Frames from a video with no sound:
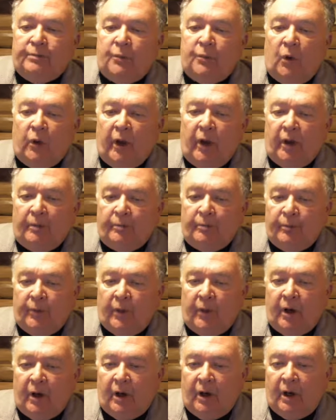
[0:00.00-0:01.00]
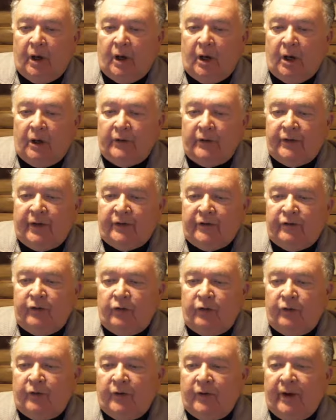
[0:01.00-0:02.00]
Okay, that should
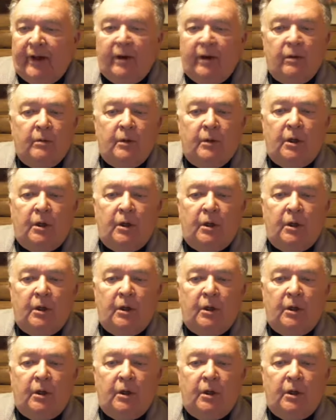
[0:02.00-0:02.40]
do for now.